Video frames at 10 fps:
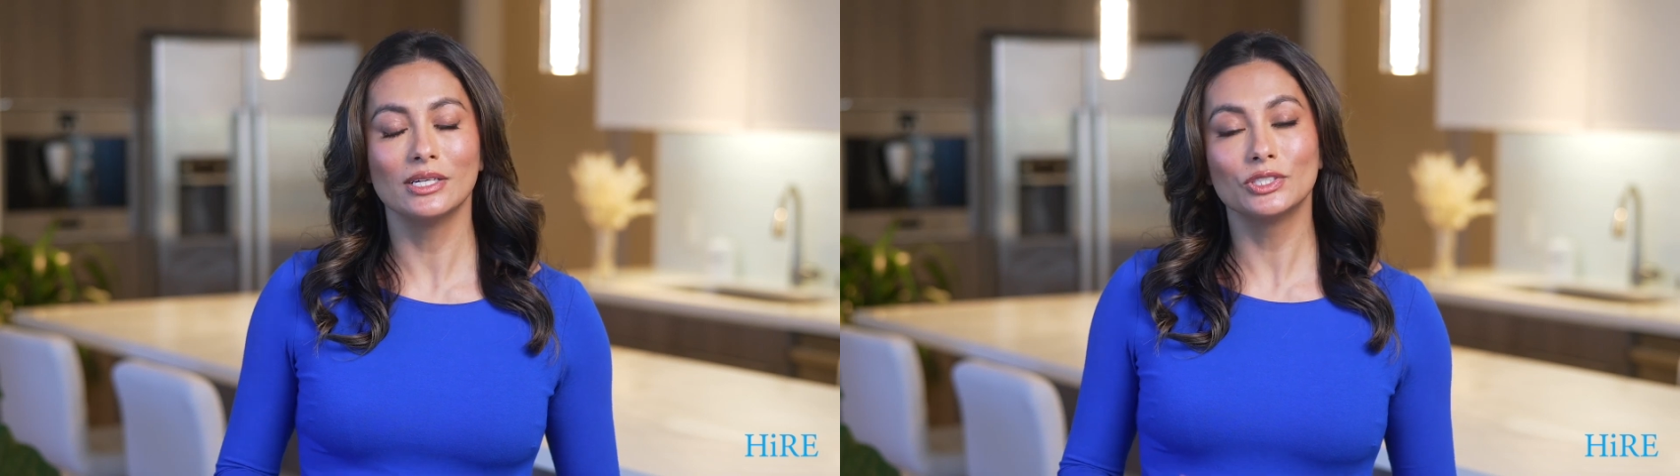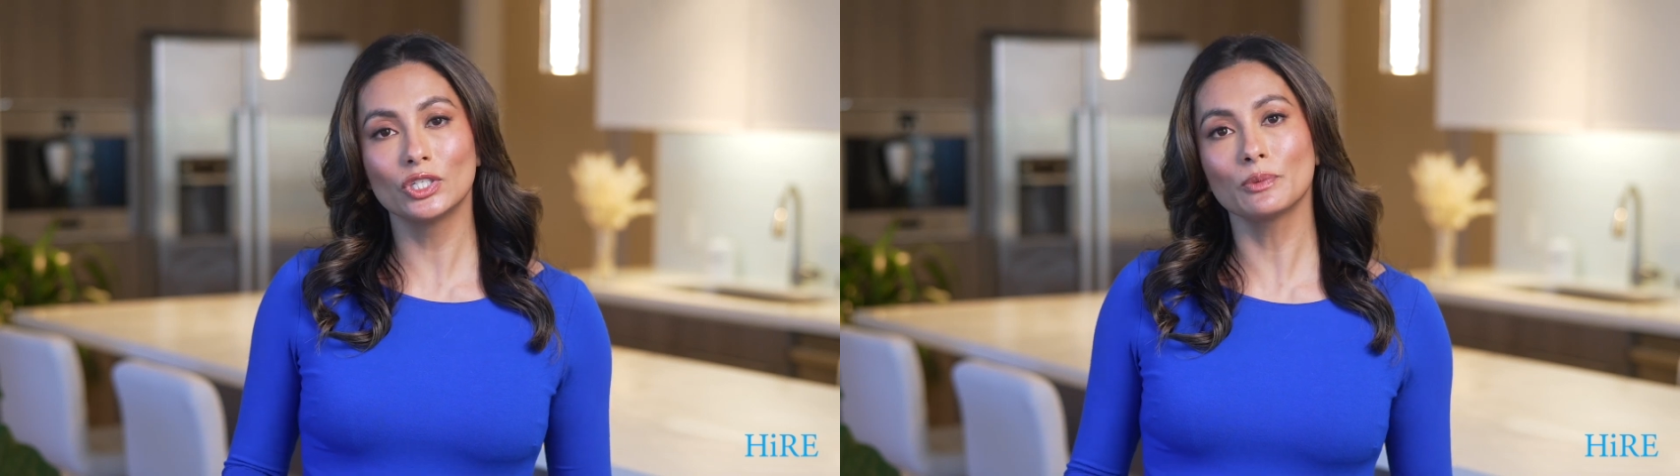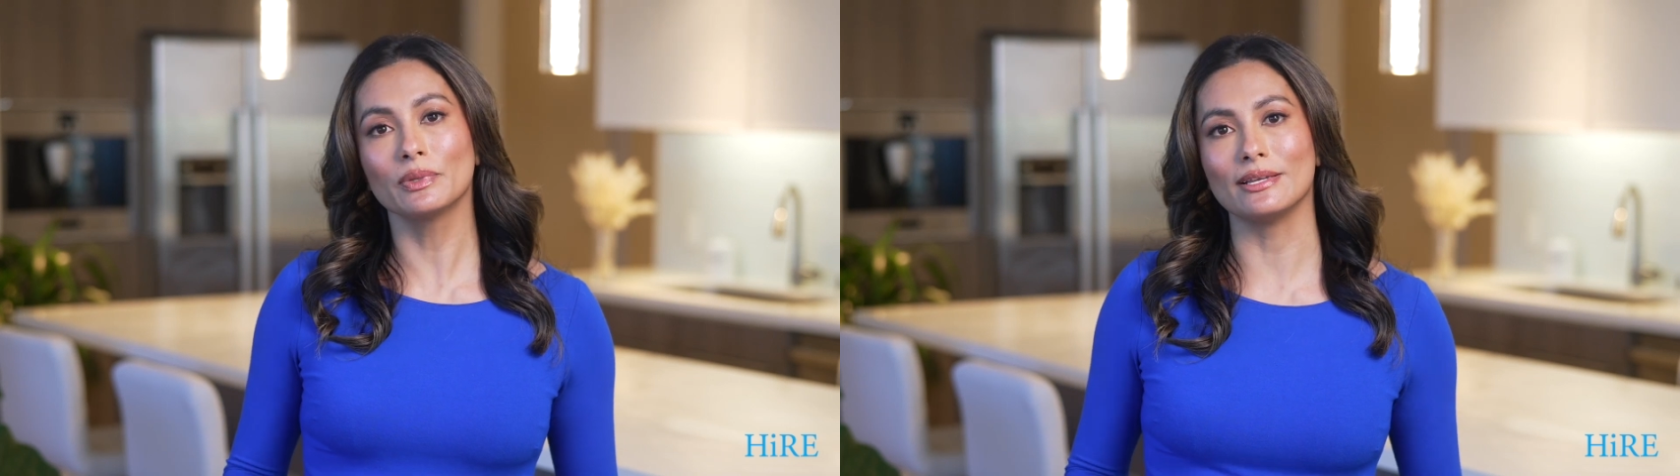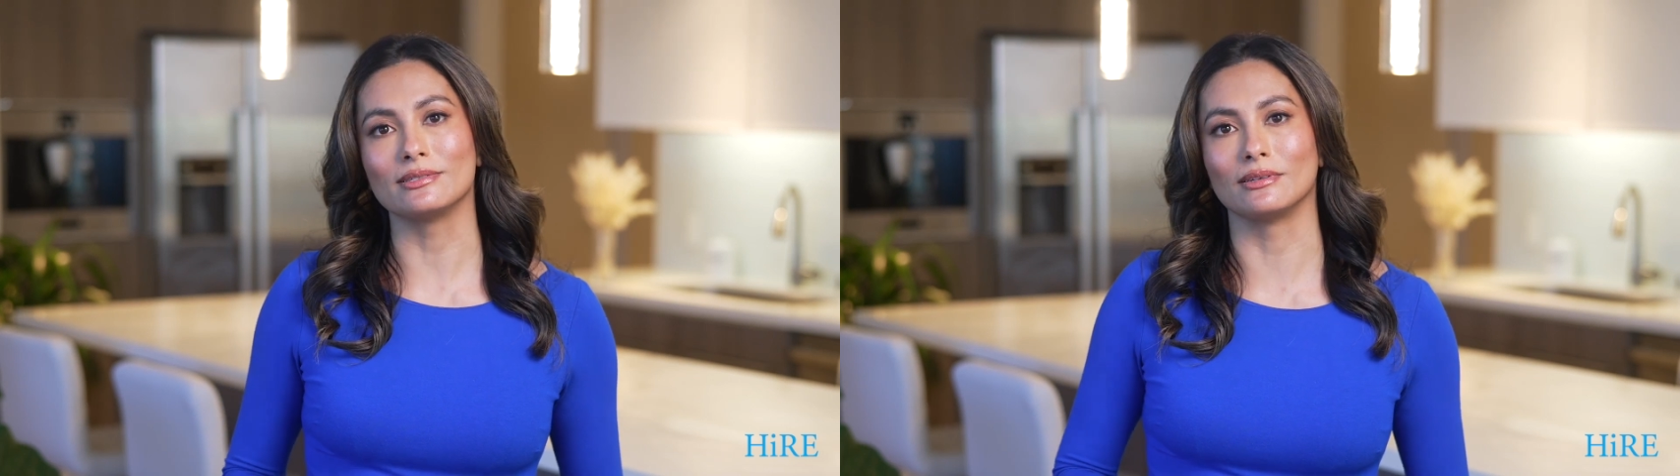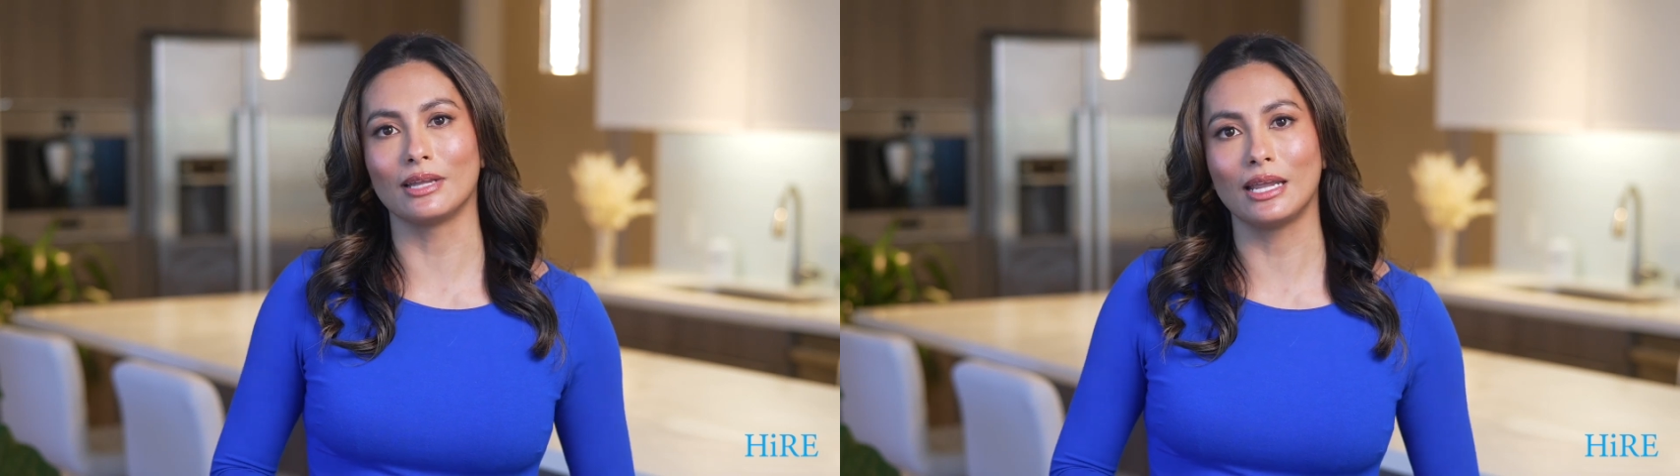took place
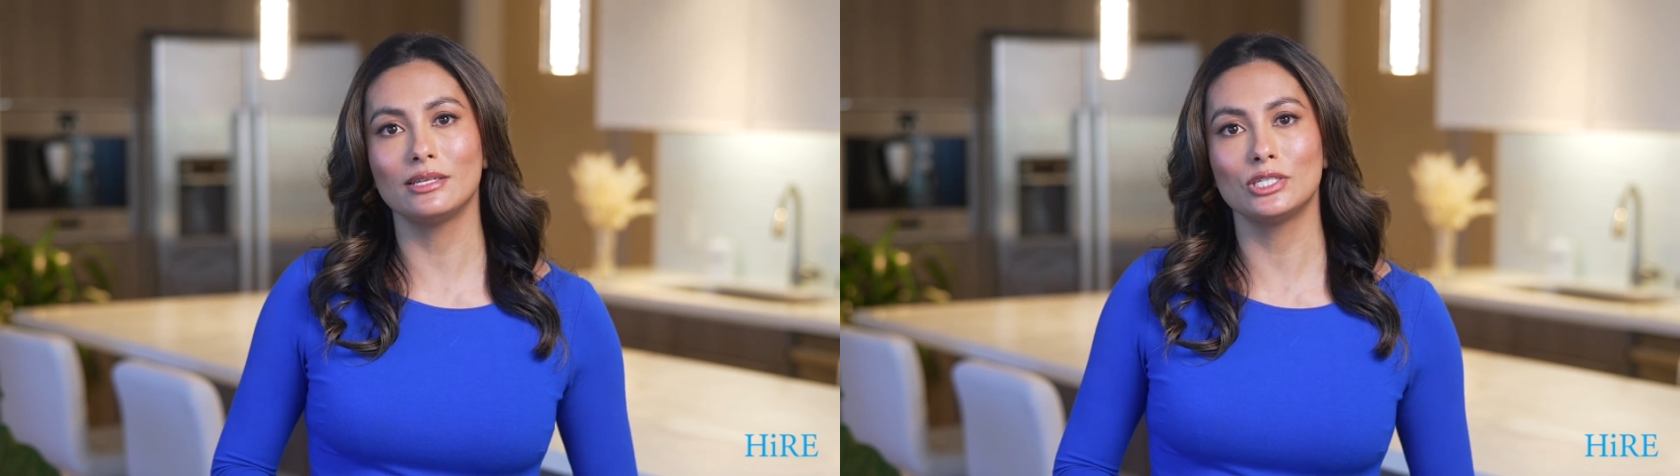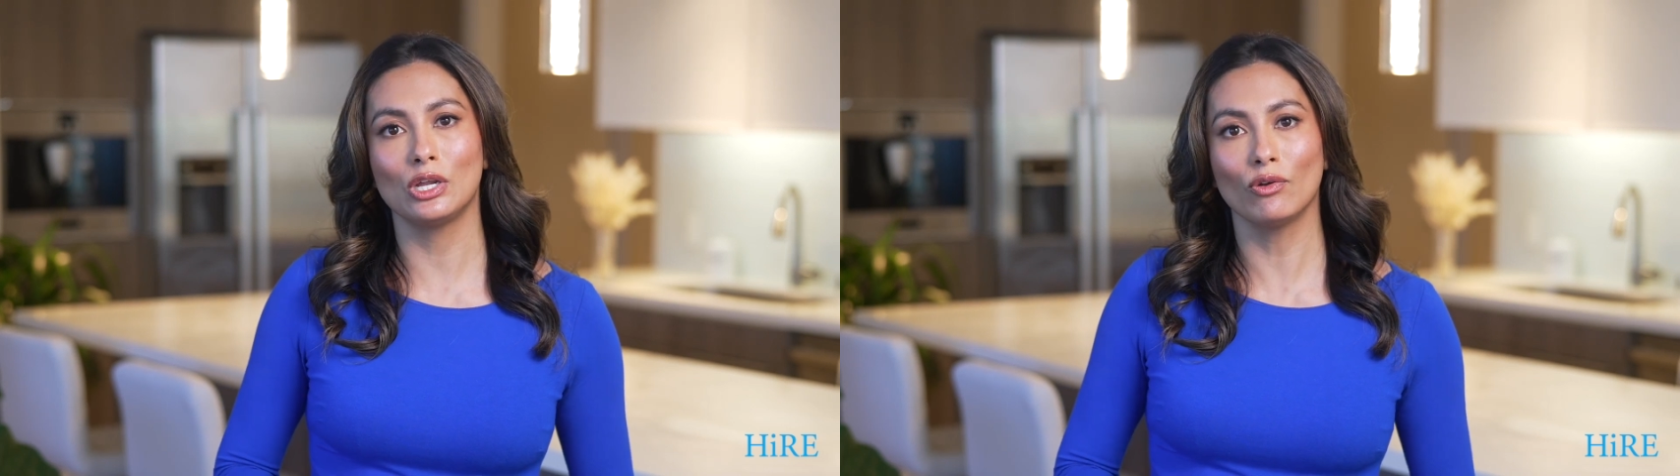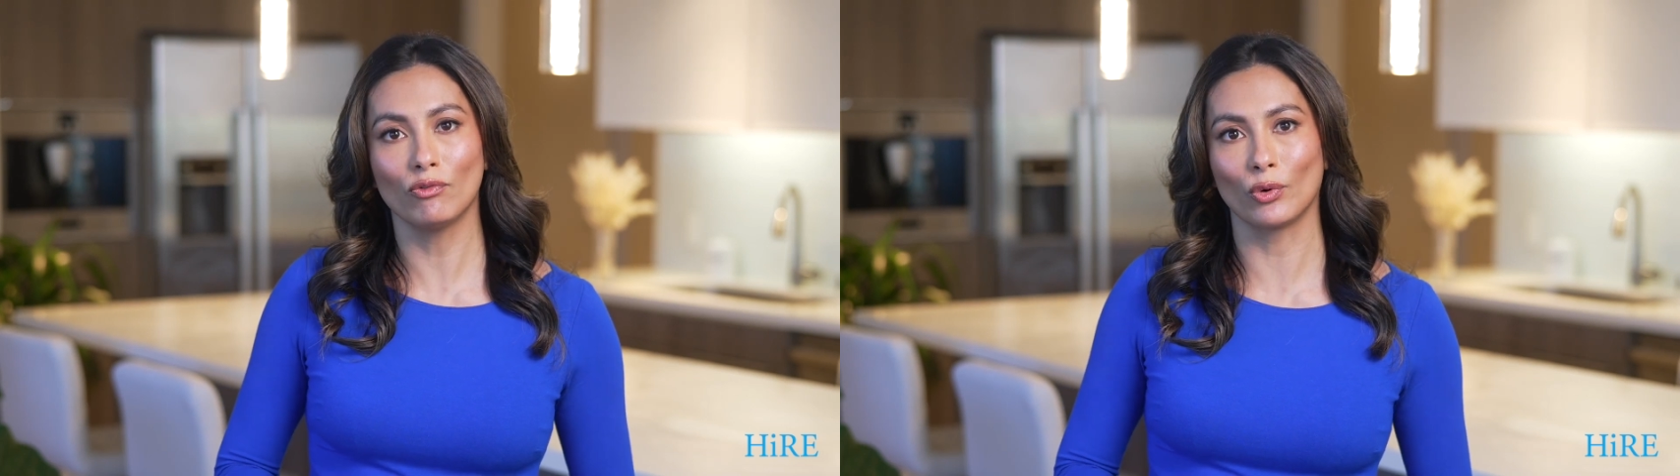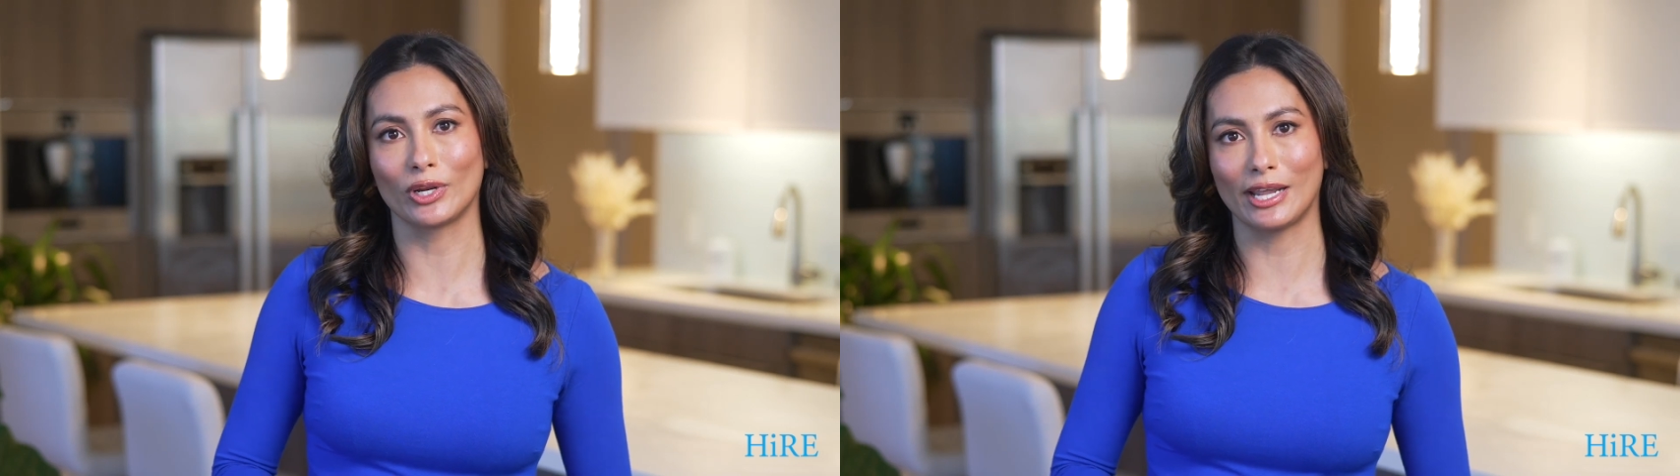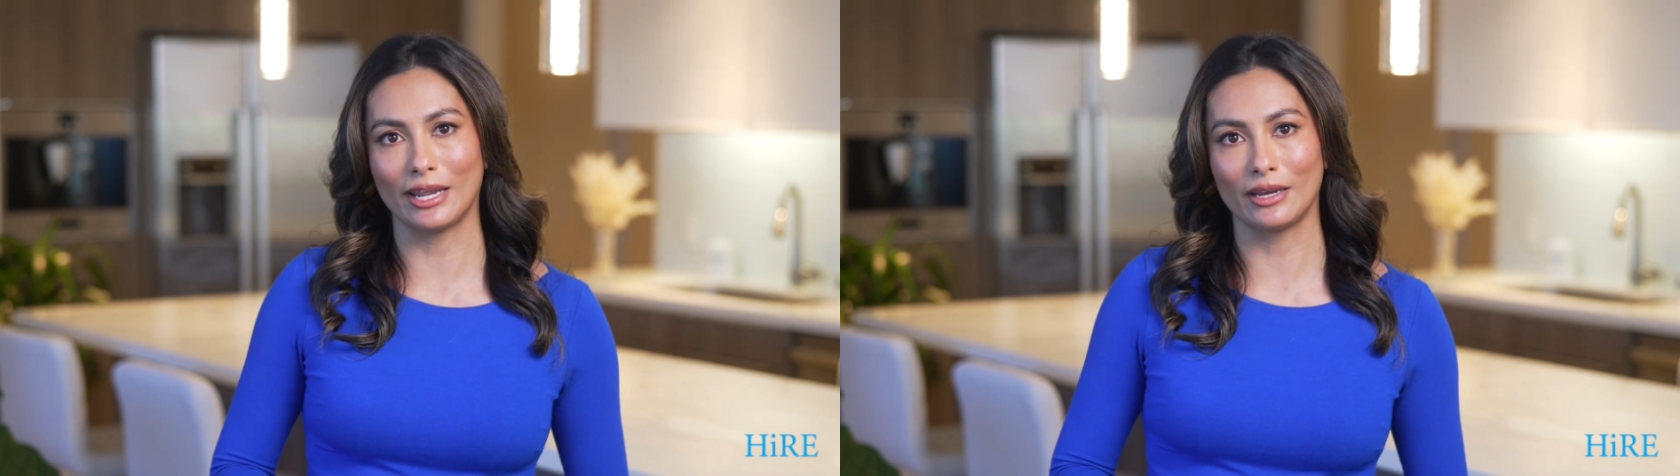in
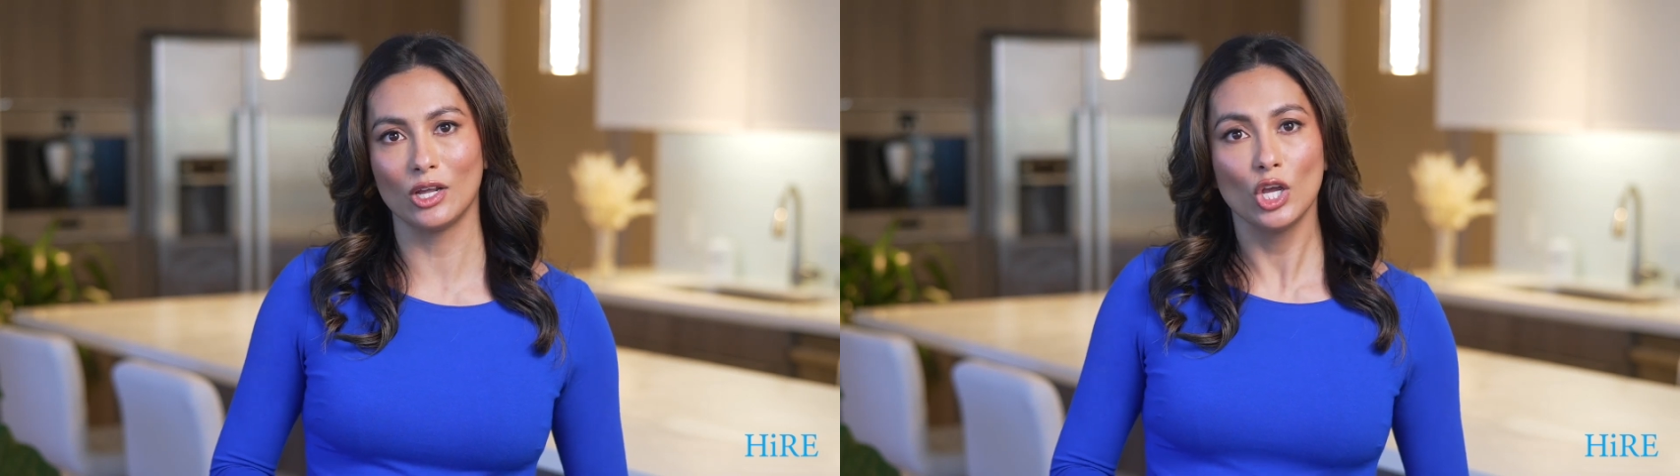1848,